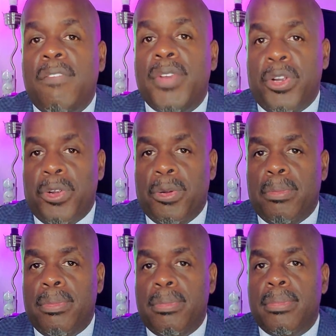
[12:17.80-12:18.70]
firm.
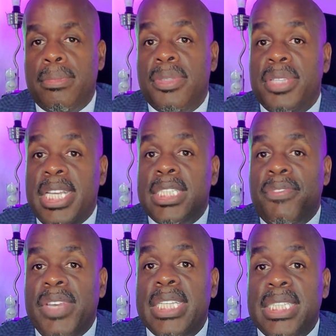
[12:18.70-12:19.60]
These
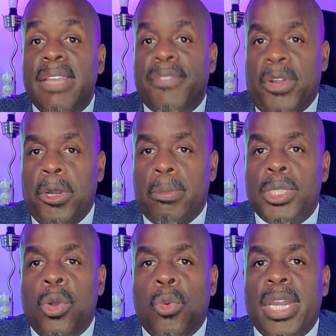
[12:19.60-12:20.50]
VC firms
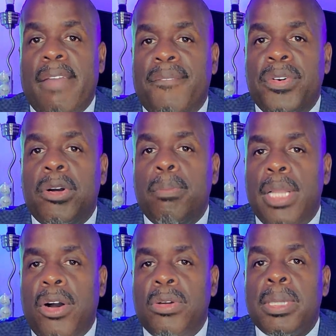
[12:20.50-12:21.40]
want a
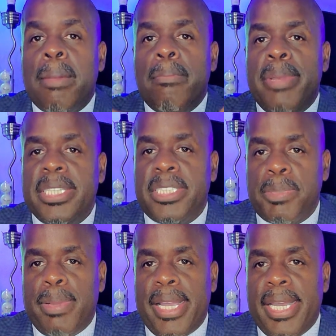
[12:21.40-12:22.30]
full-blown business
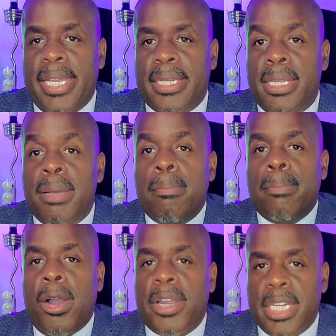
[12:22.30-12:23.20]
plan,
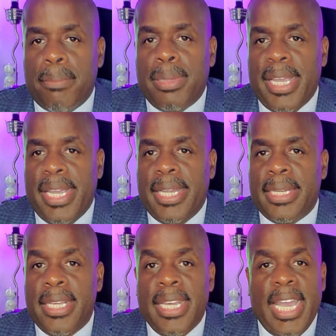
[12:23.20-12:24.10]
marketing
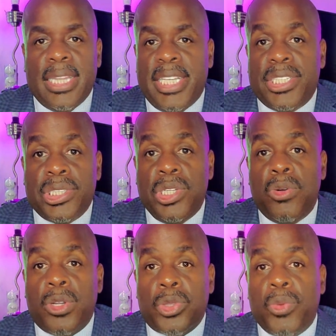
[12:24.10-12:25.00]
plan, at least 2
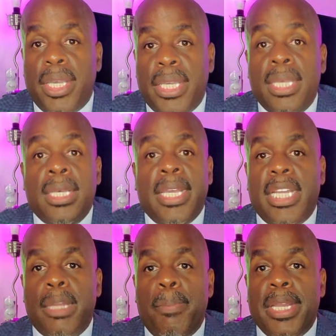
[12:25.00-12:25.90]
or 3
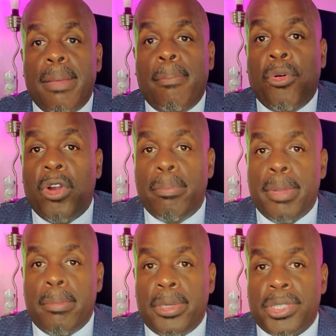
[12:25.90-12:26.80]
independent board
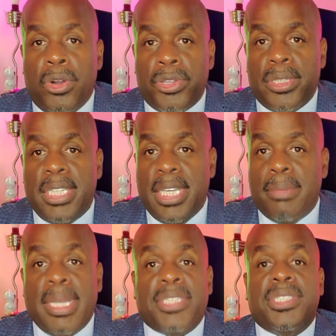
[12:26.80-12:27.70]
members on your
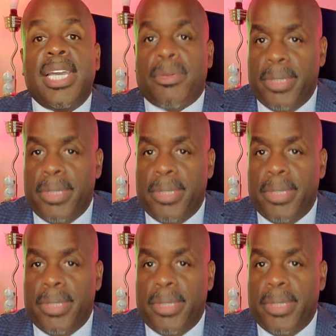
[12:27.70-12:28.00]
team, etc.